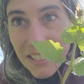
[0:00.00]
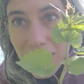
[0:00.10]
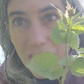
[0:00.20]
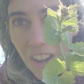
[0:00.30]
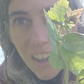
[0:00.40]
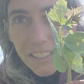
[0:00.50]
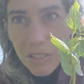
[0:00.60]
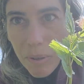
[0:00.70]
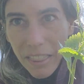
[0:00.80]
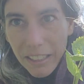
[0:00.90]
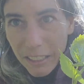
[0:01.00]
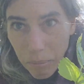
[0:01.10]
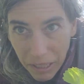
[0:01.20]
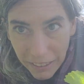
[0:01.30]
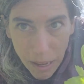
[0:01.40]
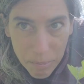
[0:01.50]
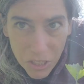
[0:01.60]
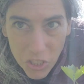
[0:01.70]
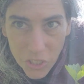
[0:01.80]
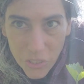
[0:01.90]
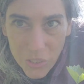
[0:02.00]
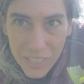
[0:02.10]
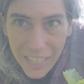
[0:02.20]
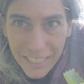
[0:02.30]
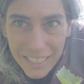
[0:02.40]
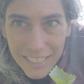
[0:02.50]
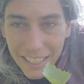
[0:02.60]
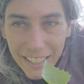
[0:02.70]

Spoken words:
stalks with a little bit of lemon juice and